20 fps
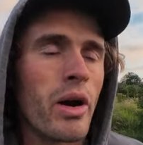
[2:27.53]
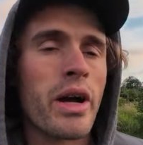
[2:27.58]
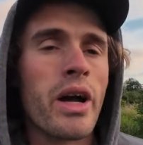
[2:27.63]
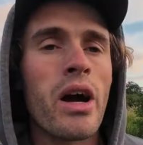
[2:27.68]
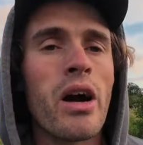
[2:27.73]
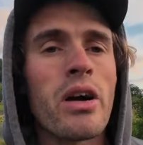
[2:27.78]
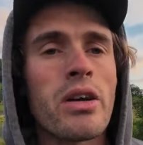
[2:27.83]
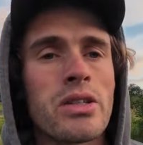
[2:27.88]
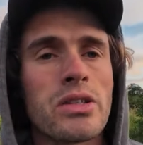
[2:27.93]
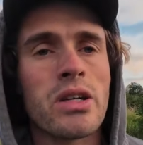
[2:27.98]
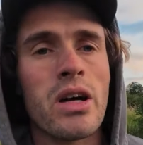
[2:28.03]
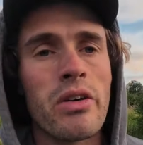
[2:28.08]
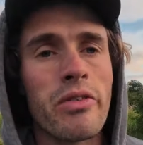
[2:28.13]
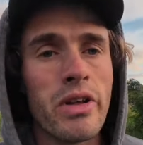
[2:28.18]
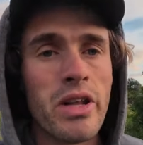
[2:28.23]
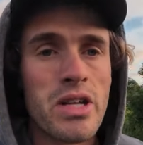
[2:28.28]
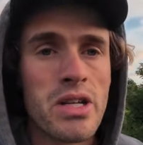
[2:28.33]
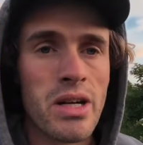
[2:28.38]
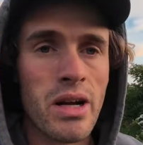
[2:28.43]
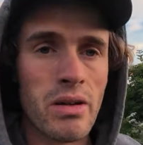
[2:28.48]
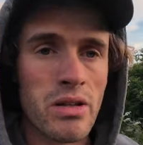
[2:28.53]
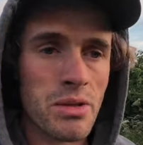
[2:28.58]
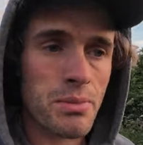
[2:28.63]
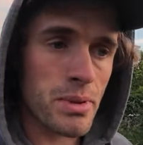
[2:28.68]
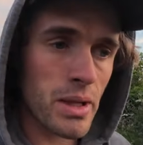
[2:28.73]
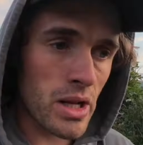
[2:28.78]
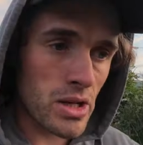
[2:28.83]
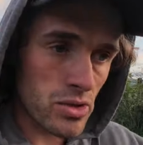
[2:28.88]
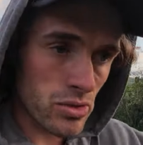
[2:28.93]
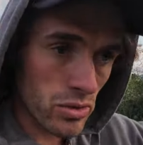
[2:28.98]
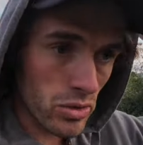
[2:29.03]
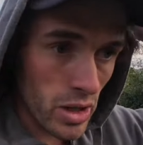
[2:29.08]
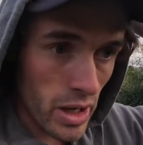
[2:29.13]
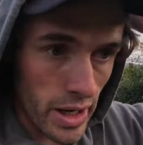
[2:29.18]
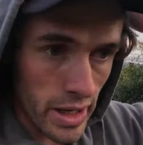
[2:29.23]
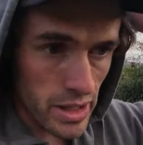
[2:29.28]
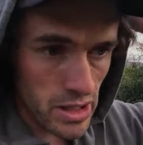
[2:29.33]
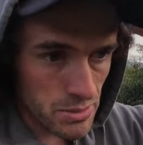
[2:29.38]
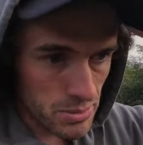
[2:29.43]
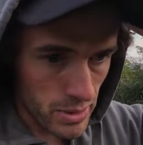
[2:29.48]
I can't start reaching out to potential
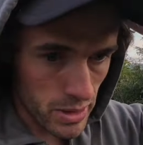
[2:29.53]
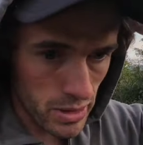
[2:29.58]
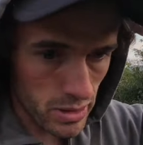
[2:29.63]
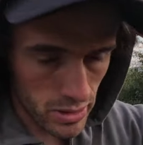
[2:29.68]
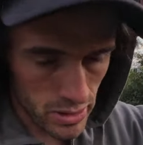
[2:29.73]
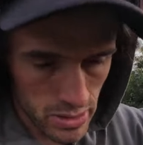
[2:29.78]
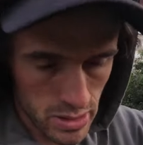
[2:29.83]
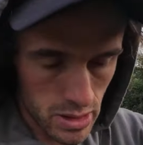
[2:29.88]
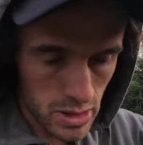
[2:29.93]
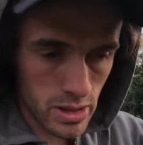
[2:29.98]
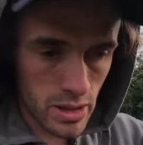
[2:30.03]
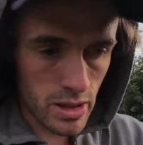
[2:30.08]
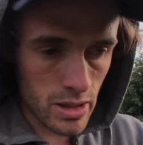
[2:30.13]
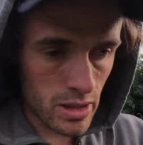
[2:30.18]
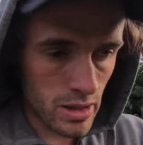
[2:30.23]
clients because